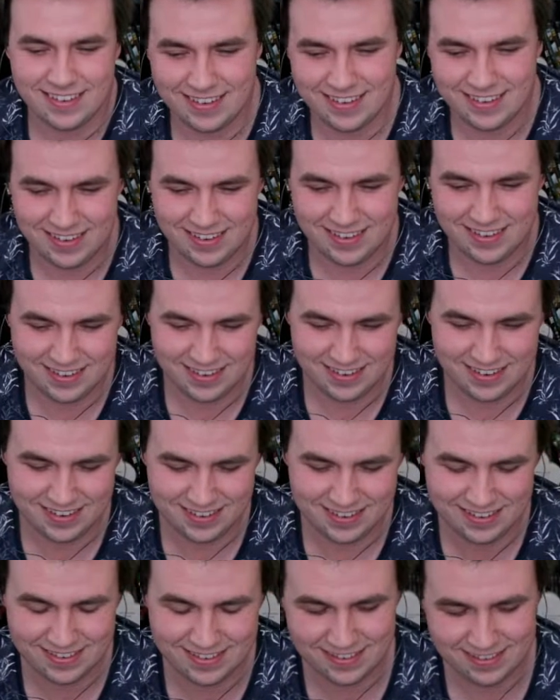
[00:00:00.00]

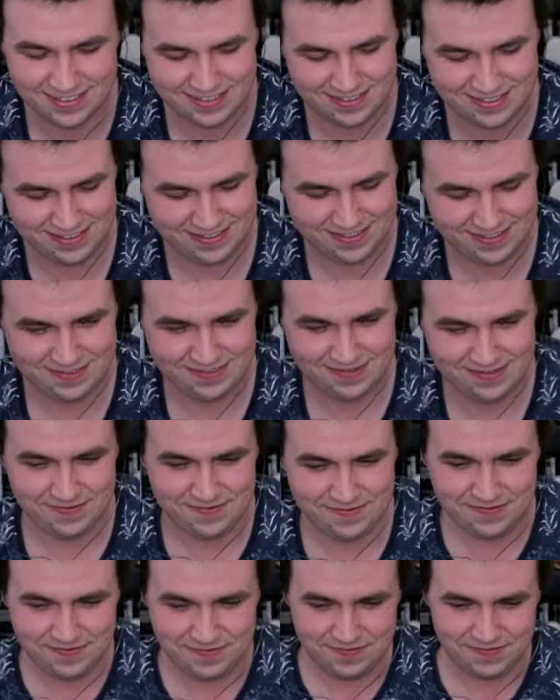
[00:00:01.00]

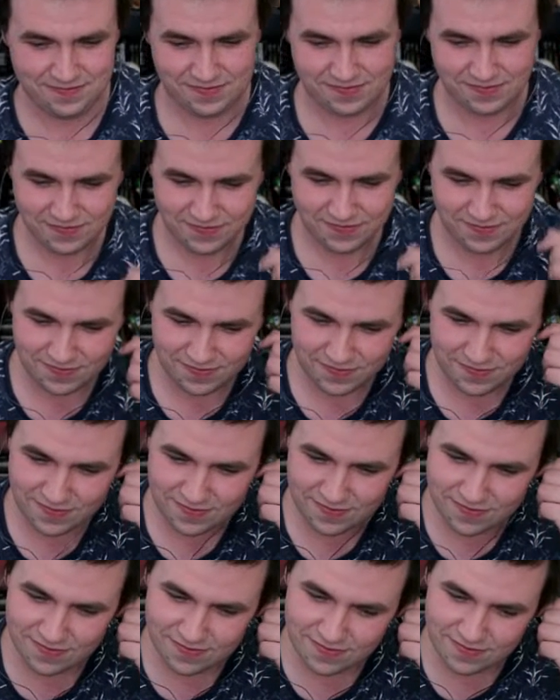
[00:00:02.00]

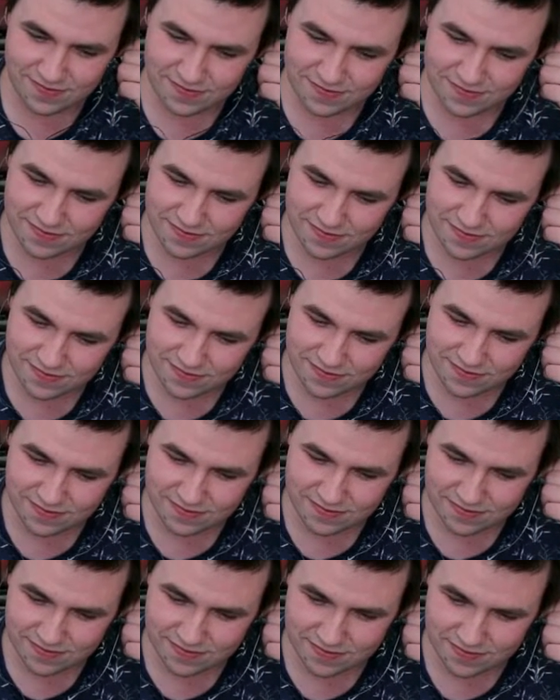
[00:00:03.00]

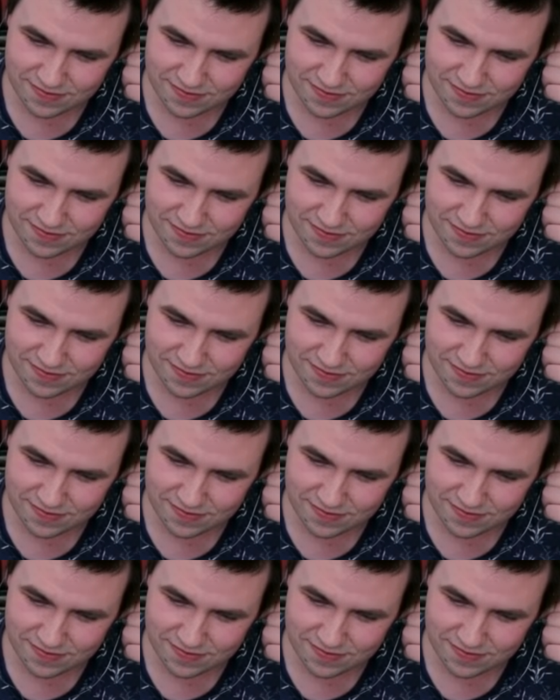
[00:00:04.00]
(silent)